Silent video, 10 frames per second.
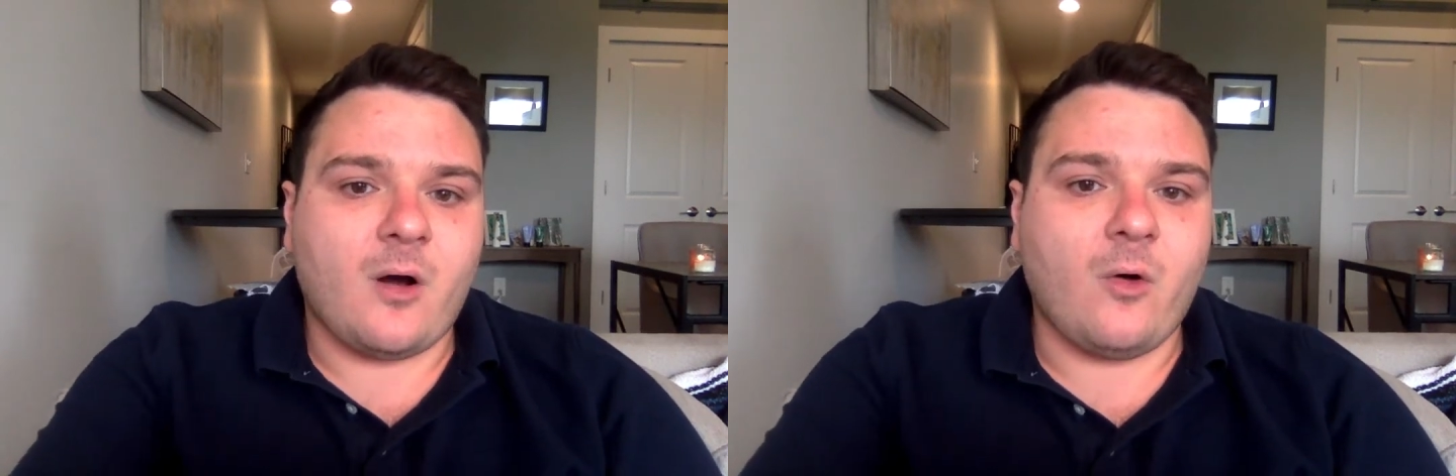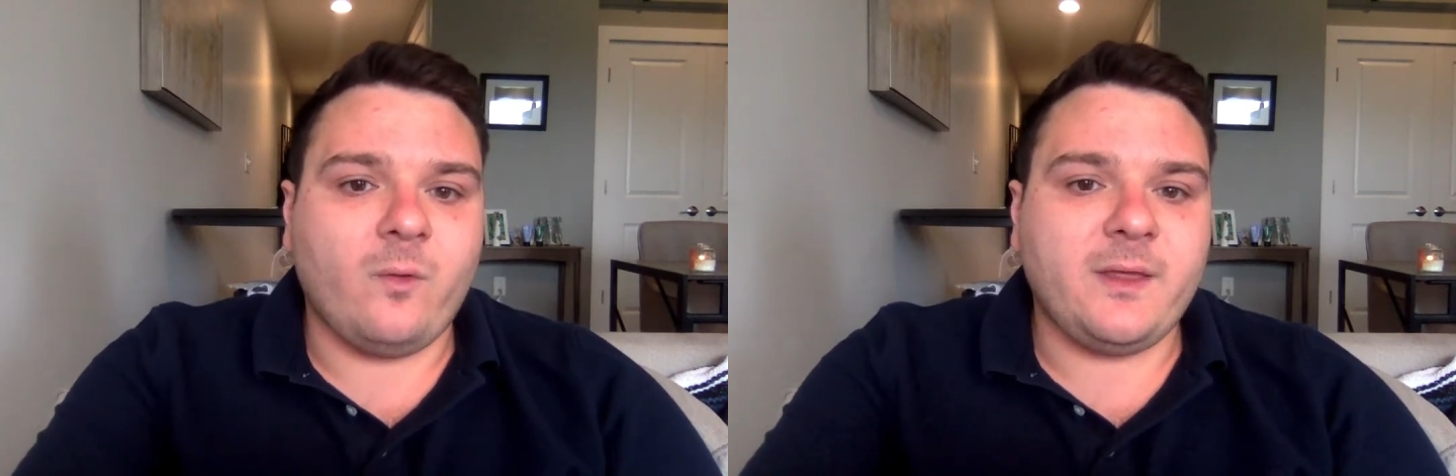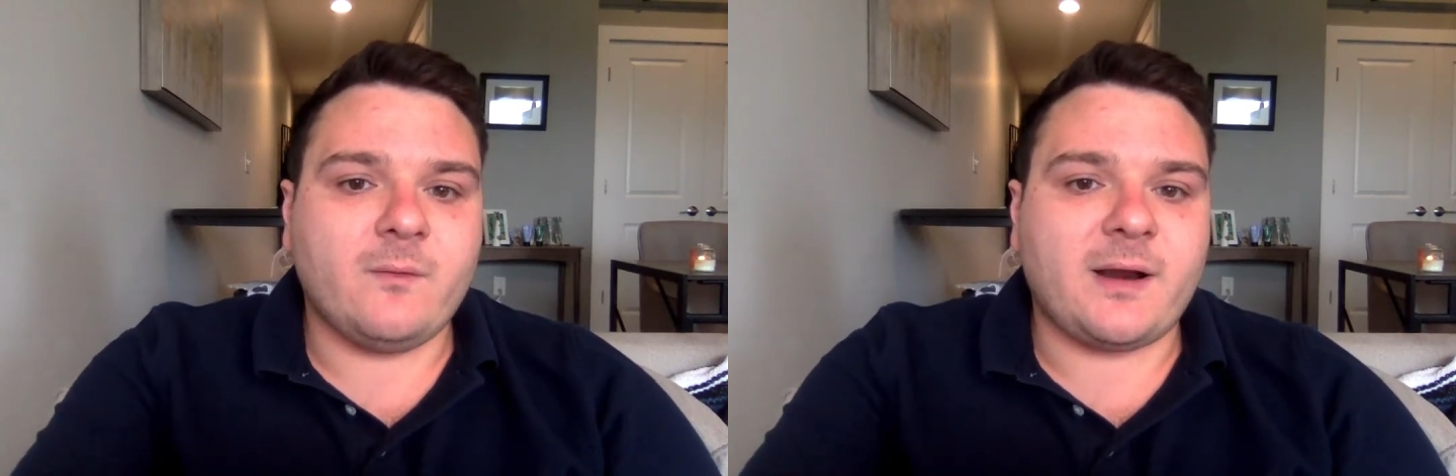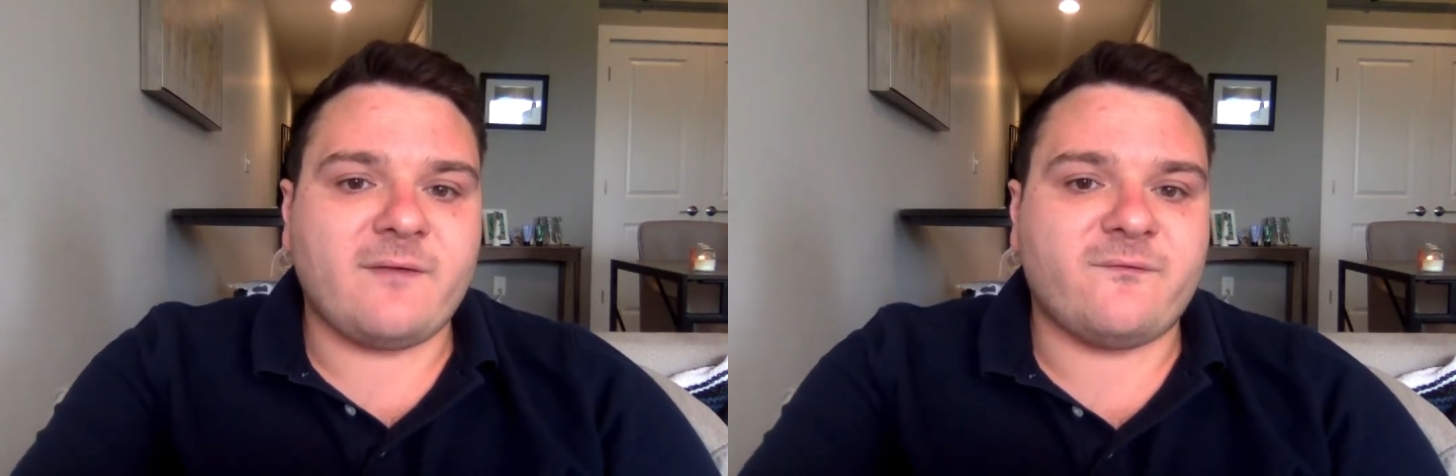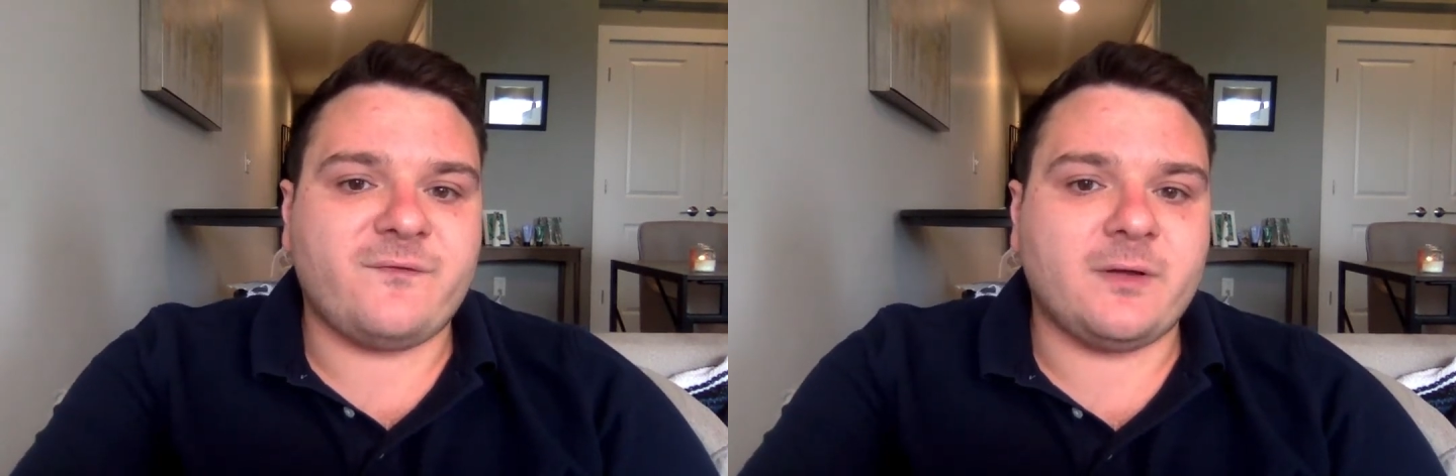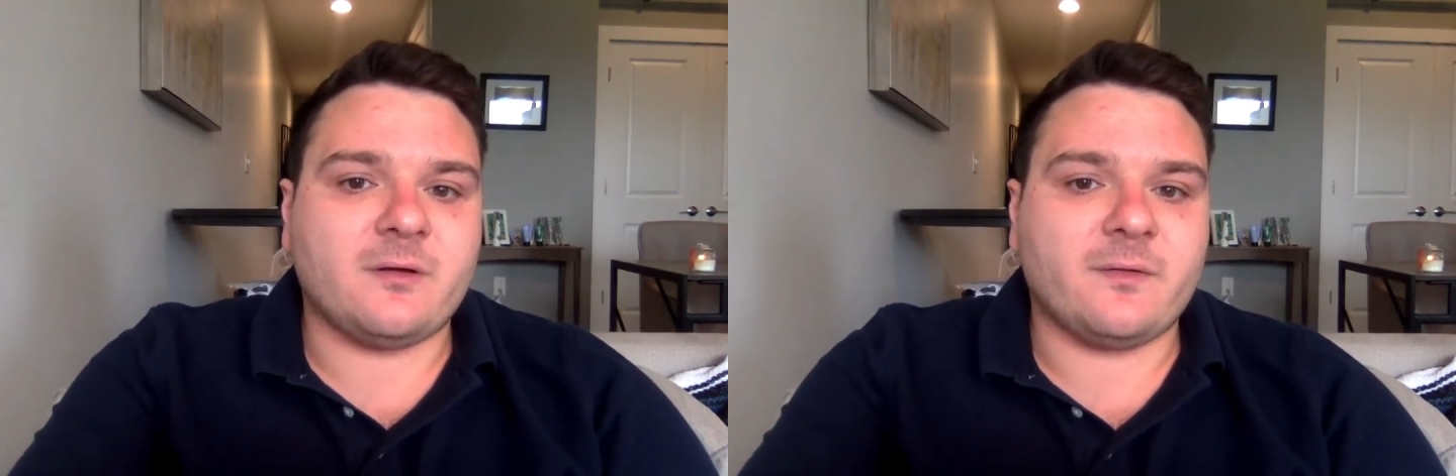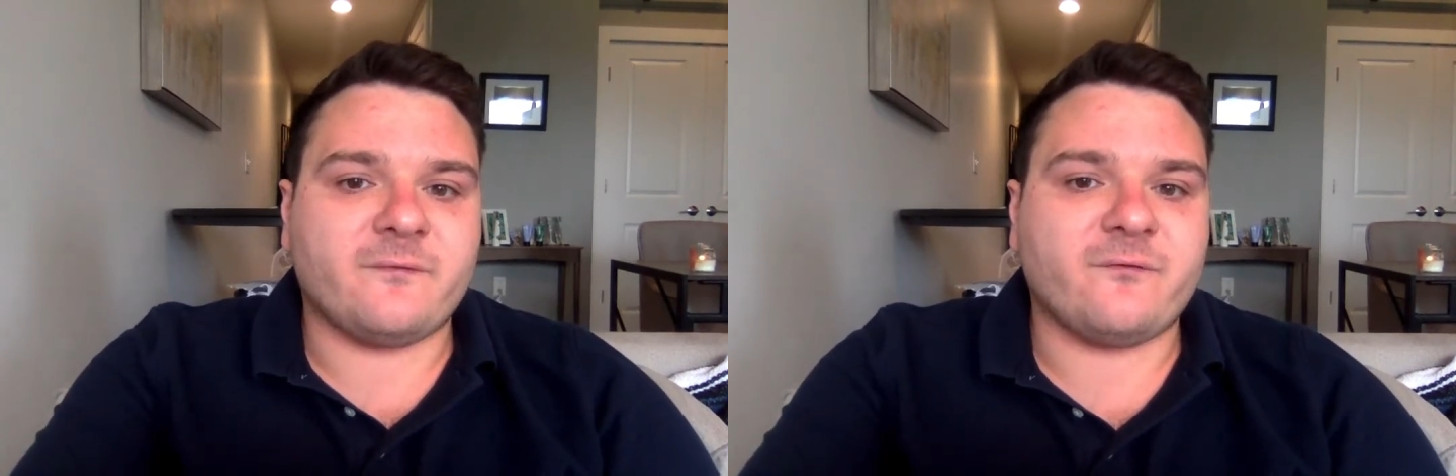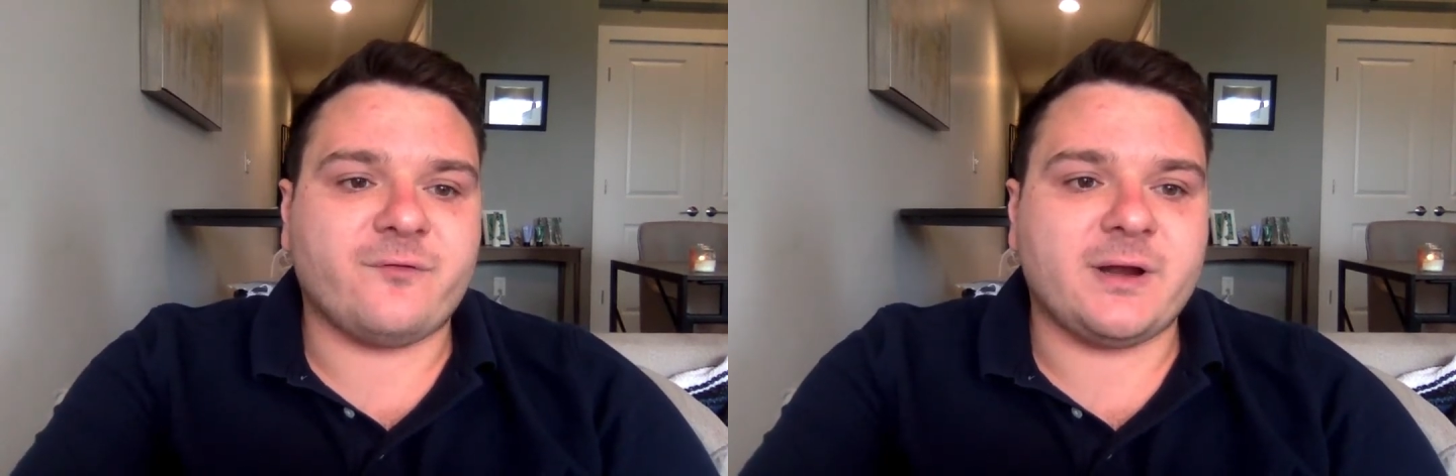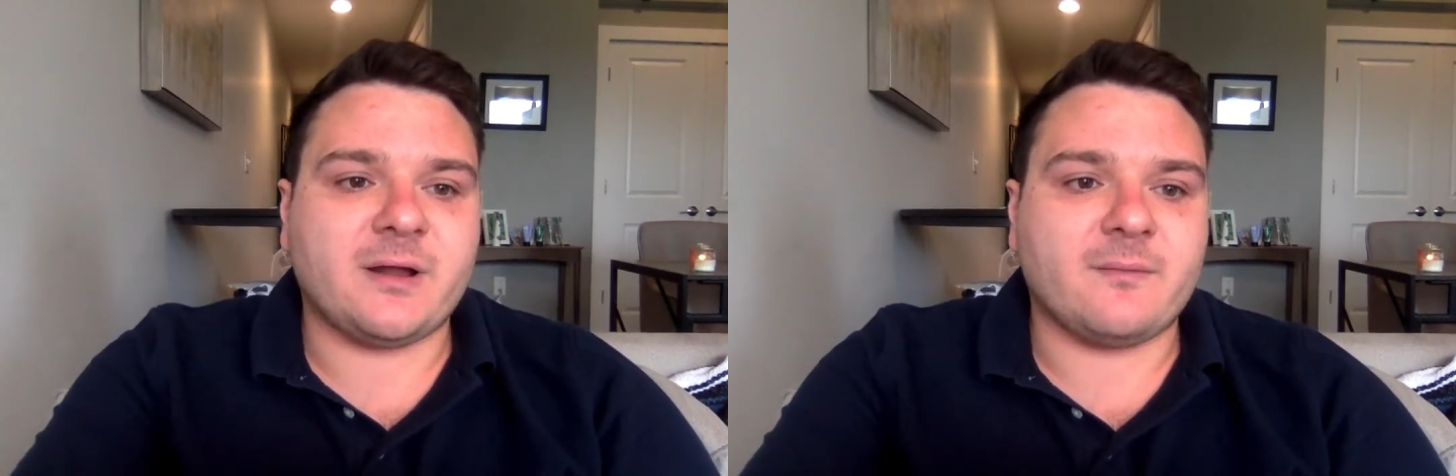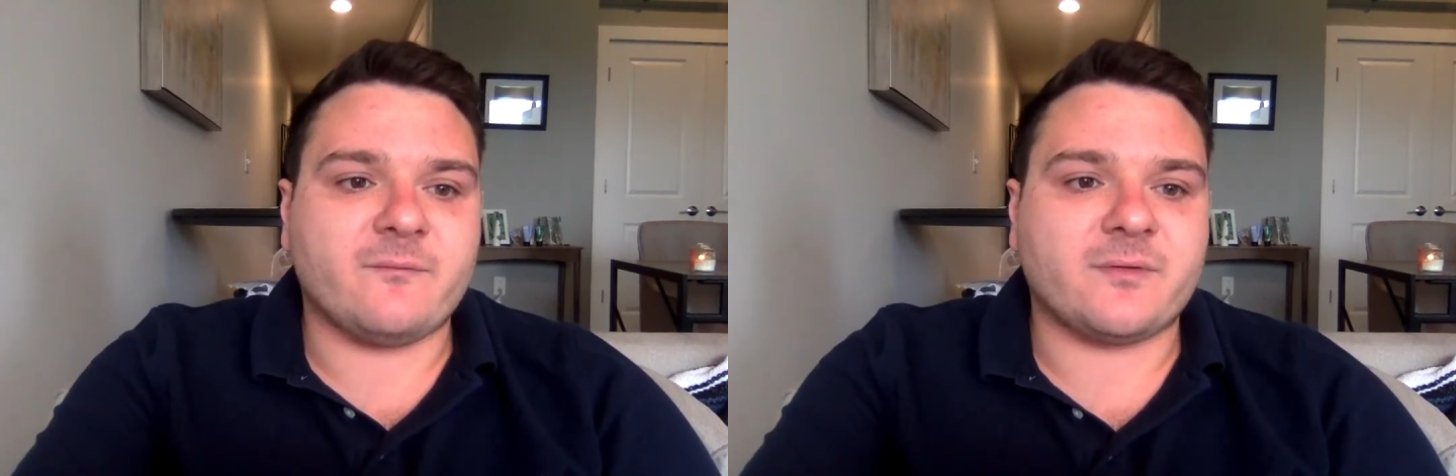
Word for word: Only when I feel the freedom